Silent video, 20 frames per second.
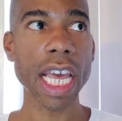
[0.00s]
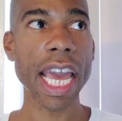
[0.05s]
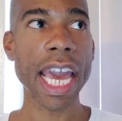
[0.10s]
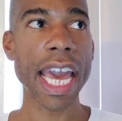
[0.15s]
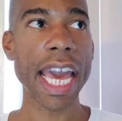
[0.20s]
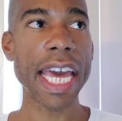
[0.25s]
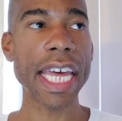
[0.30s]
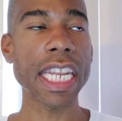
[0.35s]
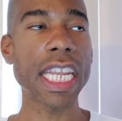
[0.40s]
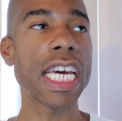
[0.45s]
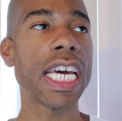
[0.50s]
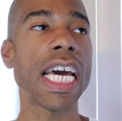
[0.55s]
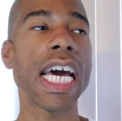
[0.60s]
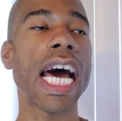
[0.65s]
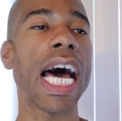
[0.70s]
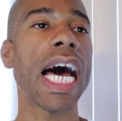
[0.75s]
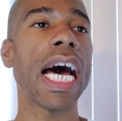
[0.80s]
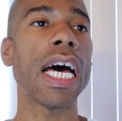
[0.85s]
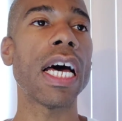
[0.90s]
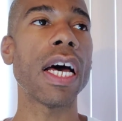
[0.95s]
And
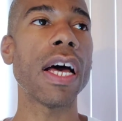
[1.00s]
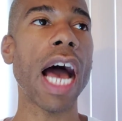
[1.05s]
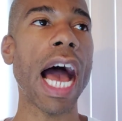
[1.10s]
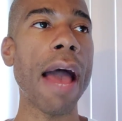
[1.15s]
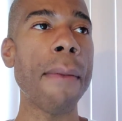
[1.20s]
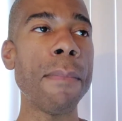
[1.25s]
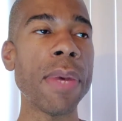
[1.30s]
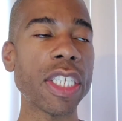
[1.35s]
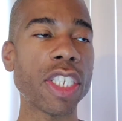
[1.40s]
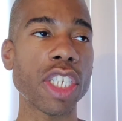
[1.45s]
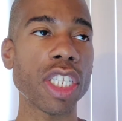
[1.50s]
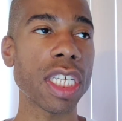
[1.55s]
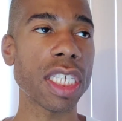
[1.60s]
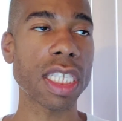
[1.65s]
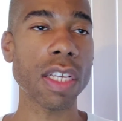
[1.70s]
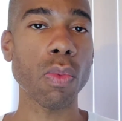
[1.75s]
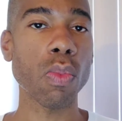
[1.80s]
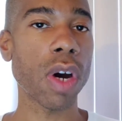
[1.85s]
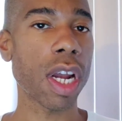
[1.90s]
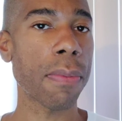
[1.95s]
I mentioned
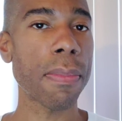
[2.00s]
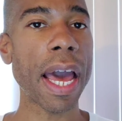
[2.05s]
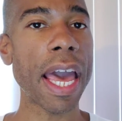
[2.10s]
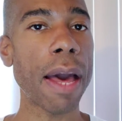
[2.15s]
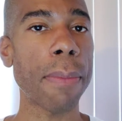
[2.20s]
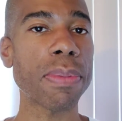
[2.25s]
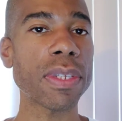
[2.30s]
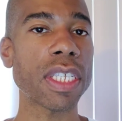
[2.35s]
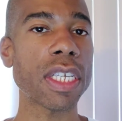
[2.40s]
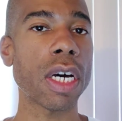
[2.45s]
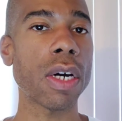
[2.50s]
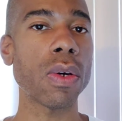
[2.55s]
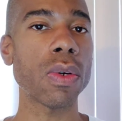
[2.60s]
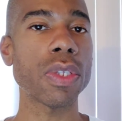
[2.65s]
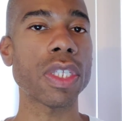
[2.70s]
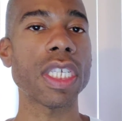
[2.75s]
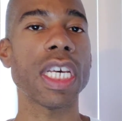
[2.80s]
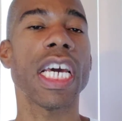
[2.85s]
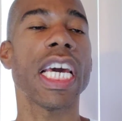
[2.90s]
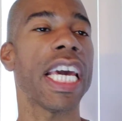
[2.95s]
this in one of my
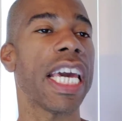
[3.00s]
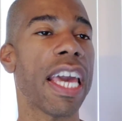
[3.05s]
episodes.